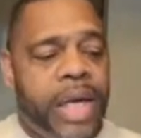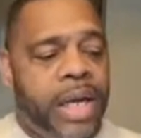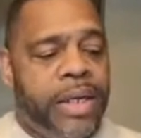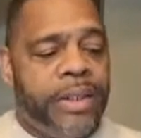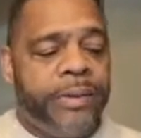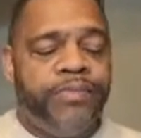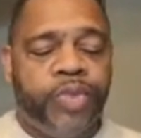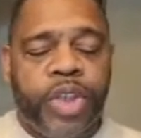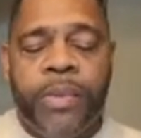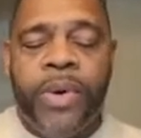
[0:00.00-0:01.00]

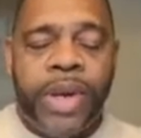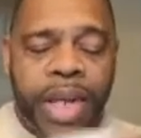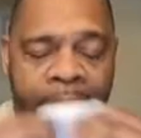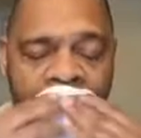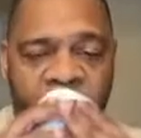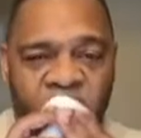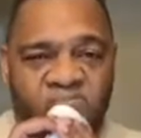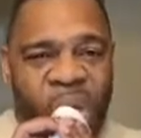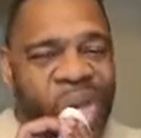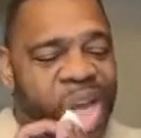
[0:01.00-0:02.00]
um, come on now
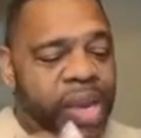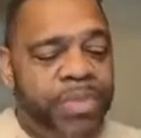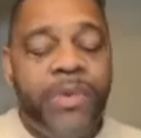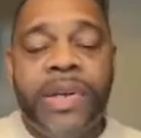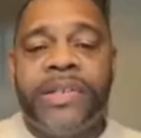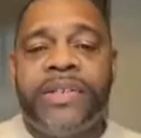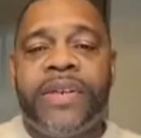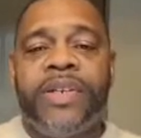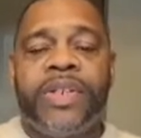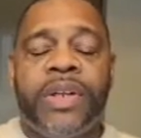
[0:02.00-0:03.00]
and be with us
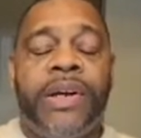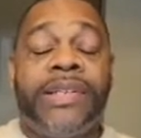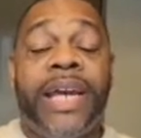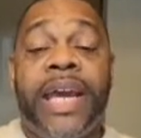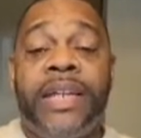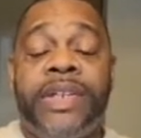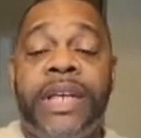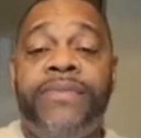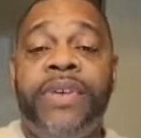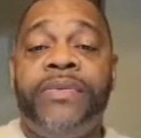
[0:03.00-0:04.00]
service starts at
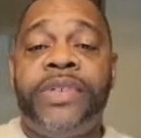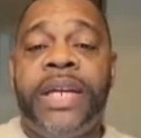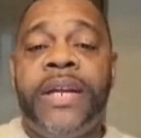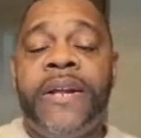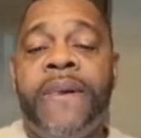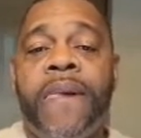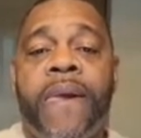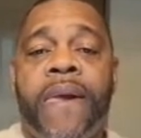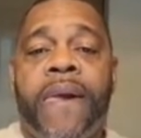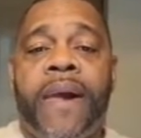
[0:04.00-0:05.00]
10 15
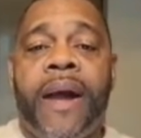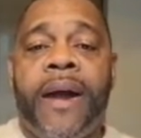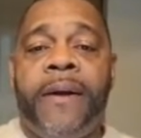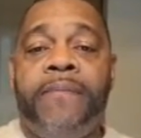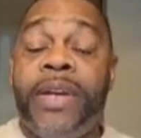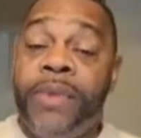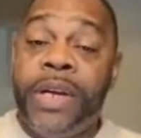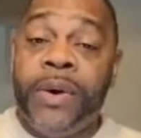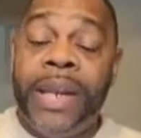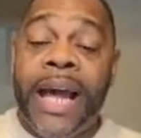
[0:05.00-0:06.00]
um, then we
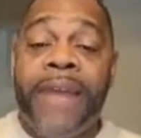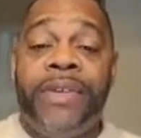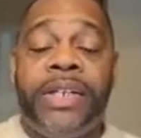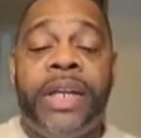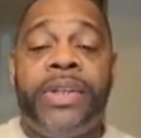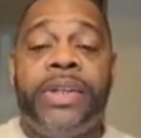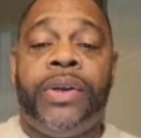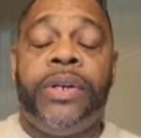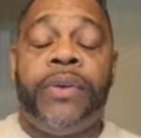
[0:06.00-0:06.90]
go live at 10:30.